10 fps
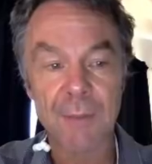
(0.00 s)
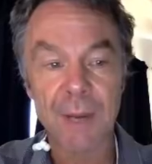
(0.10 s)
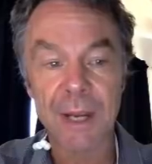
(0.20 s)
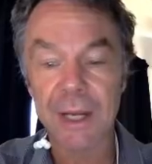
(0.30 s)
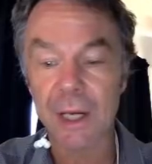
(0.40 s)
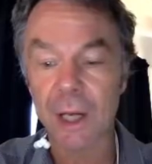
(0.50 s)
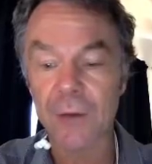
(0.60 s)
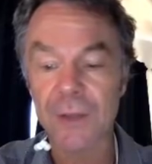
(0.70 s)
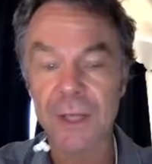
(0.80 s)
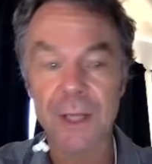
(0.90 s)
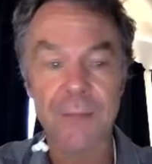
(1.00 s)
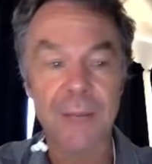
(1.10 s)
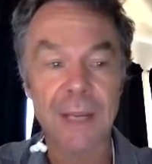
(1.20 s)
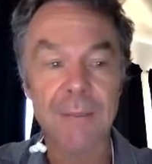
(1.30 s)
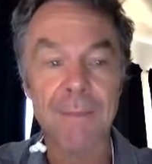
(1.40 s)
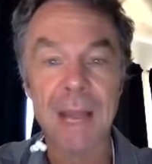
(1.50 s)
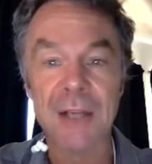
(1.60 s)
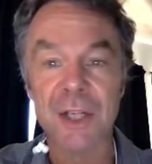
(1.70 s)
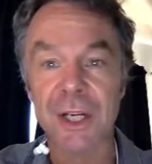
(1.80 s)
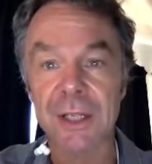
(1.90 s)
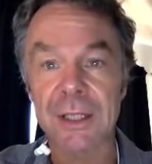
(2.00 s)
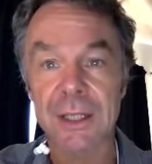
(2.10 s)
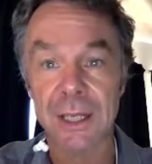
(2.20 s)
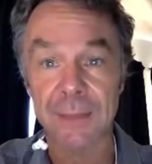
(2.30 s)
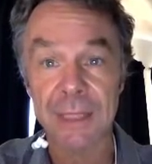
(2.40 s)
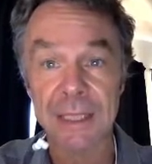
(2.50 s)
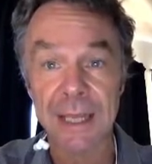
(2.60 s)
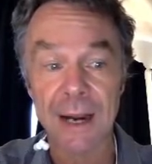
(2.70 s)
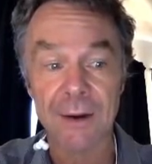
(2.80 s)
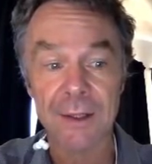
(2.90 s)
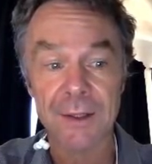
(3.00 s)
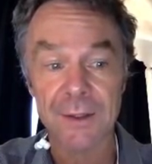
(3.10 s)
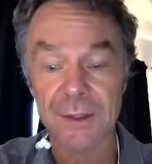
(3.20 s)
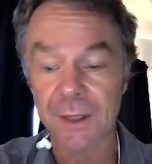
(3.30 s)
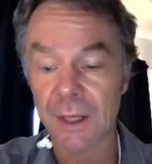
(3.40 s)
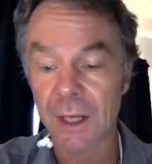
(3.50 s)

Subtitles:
by enclosing them in matching delimiter characters,